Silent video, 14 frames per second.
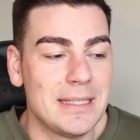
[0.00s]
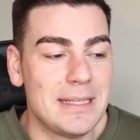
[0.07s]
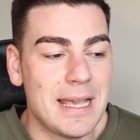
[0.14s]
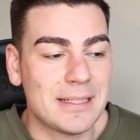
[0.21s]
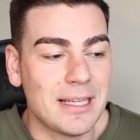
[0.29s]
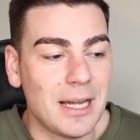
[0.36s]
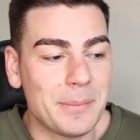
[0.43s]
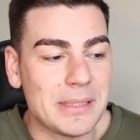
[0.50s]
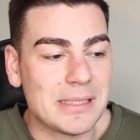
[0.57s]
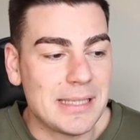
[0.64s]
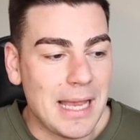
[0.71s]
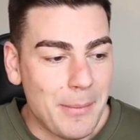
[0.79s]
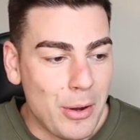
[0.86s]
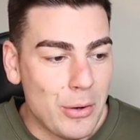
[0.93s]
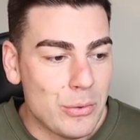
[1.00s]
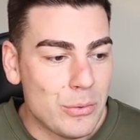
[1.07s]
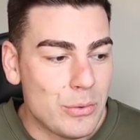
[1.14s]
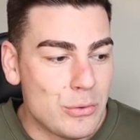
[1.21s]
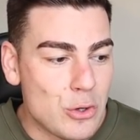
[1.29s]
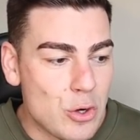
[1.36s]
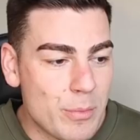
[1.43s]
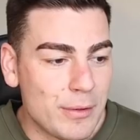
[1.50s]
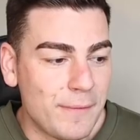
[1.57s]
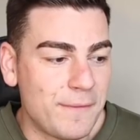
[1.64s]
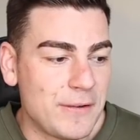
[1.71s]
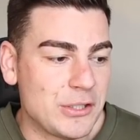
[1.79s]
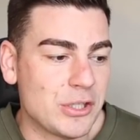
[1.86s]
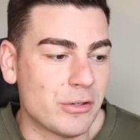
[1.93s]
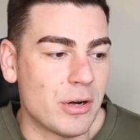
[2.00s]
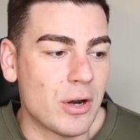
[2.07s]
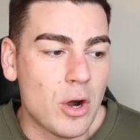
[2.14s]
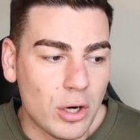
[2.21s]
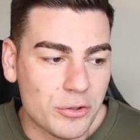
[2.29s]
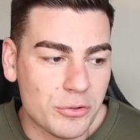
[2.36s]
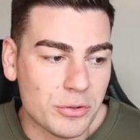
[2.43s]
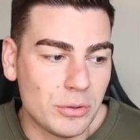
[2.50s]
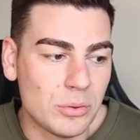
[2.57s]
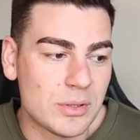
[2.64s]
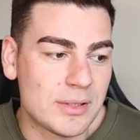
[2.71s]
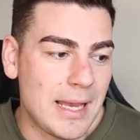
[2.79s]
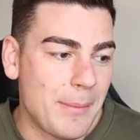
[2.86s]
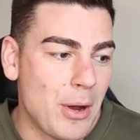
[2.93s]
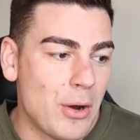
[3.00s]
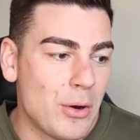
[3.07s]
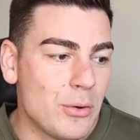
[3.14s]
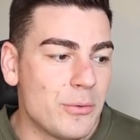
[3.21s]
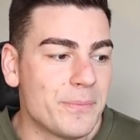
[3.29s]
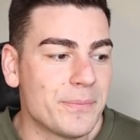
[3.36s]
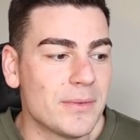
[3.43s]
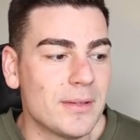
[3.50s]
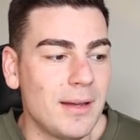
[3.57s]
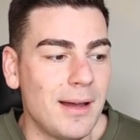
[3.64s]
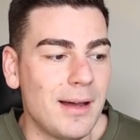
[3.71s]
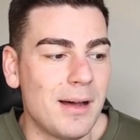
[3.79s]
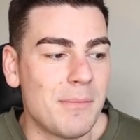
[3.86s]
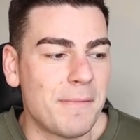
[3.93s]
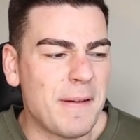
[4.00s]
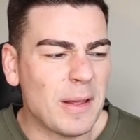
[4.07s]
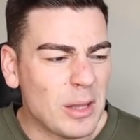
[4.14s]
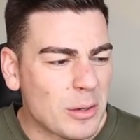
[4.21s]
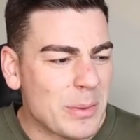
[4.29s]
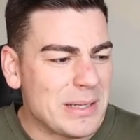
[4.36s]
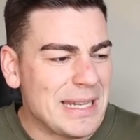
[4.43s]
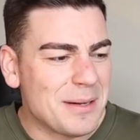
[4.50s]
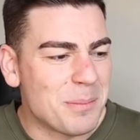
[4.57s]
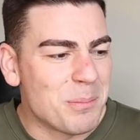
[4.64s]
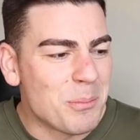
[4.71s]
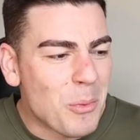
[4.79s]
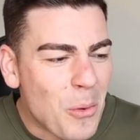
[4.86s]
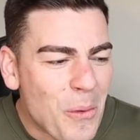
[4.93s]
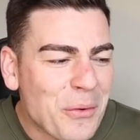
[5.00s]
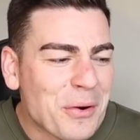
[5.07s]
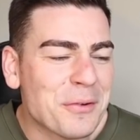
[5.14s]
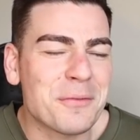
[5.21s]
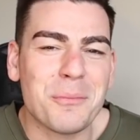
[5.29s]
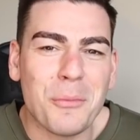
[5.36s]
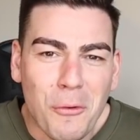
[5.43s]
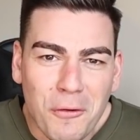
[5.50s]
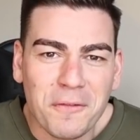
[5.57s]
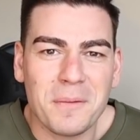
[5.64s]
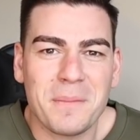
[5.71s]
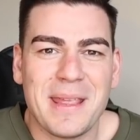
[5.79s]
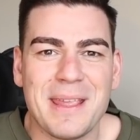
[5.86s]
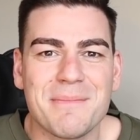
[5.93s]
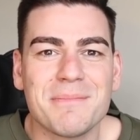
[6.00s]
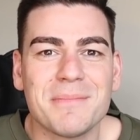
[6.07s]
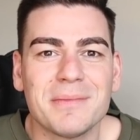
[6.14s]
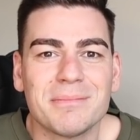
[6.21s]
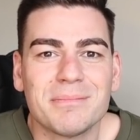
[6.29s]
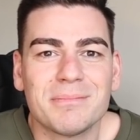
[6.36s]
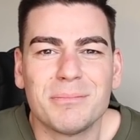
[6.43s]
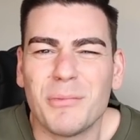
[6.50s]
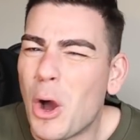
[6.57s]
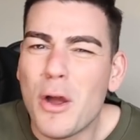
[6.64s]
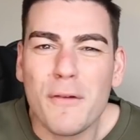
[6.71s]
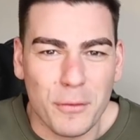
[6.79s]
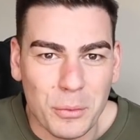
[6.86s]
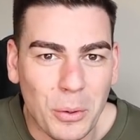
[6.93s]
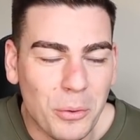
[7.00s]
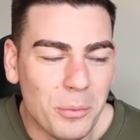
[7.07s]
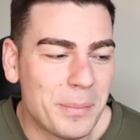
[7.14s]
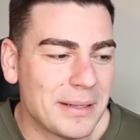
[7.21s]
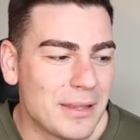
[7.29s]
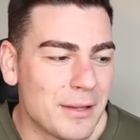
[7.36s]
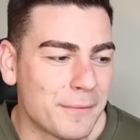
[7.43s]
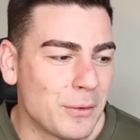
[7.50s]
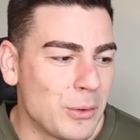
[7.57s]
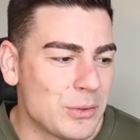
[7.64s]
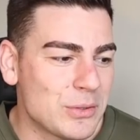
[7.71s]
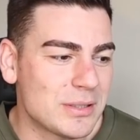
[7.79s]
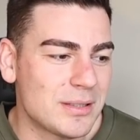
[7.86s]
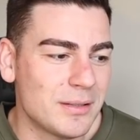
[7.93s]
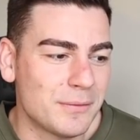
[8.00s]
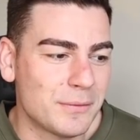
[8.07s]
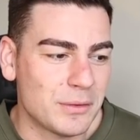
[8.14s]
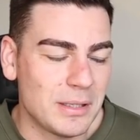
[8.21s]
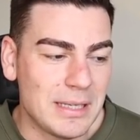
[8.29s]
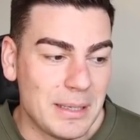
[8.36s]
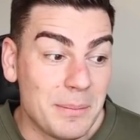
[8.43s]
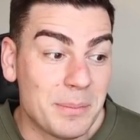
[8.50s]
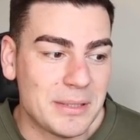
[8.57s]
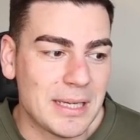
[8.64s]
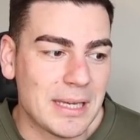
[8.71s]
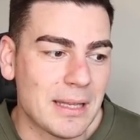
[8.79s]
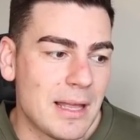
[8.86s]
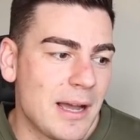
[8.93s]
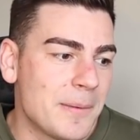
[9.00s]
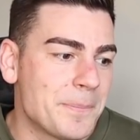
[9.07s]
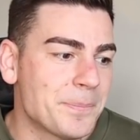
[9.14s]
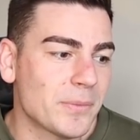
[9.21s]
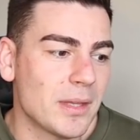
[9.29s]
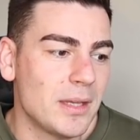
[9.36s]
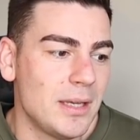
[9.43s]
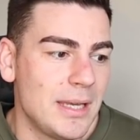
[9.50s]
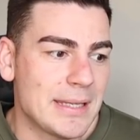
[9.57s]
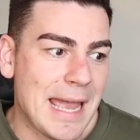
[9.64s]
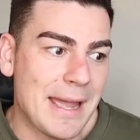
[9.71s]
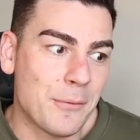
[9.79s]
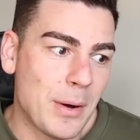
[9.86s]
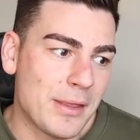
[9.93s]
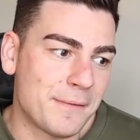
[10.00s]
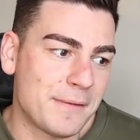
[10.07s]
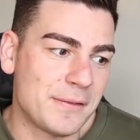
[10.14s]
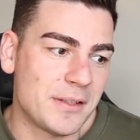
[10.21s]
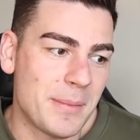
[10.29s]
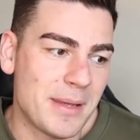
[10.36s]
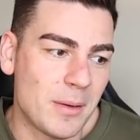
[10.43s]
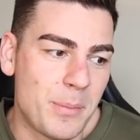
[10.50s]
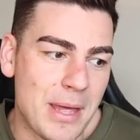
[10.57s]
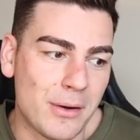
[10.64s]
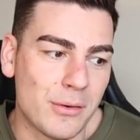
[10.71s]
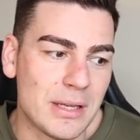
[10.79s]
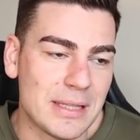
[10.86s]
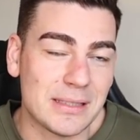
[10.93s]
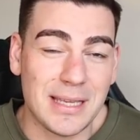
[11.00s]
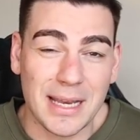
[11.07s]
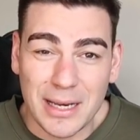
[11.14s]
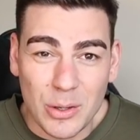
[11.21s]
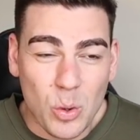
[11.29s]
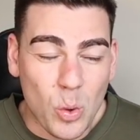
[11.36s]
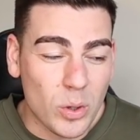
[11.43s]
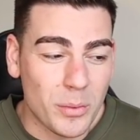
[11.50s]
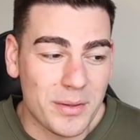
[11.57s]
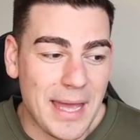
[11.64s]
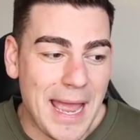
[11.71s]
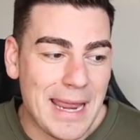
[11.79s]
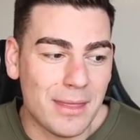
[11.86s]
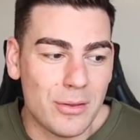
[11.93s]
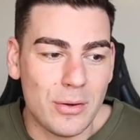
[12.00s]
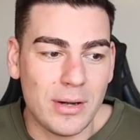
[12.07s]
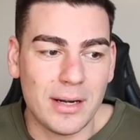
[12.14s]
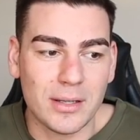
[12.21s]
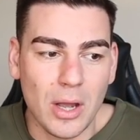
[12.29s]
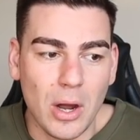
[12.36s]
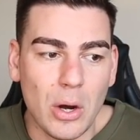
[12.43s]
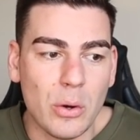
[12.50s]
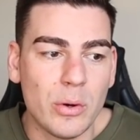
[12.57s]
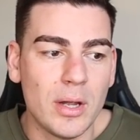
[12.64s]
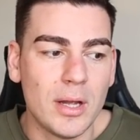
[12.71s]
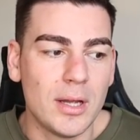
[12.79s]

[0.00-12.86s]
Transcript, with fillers: Next up is Samo, Newman, Fisher, and Cottrell. Samo, um, felt like we needed more, more from him overall, but in the first, in particular, he gave away the fifty metre penalty in the second quarter with eight thirty to go.